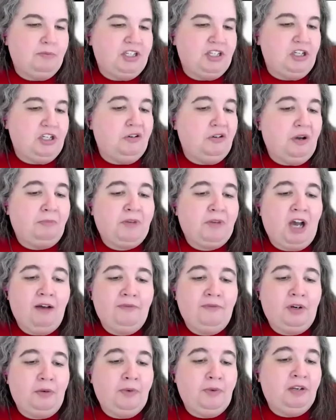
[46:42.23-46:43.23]
Montague, I'm
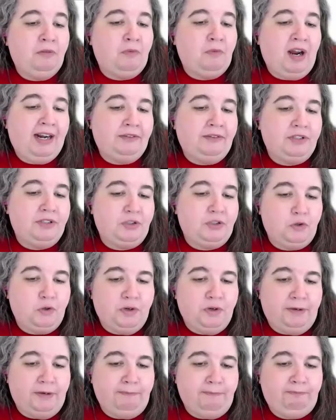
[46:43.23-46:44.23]
confident we can ride out the
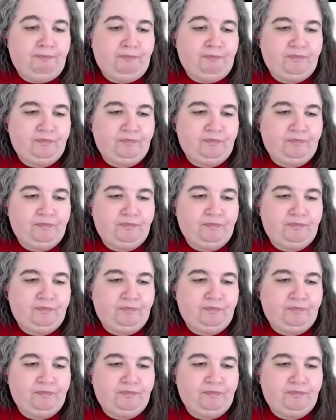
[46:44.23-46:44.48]
storm.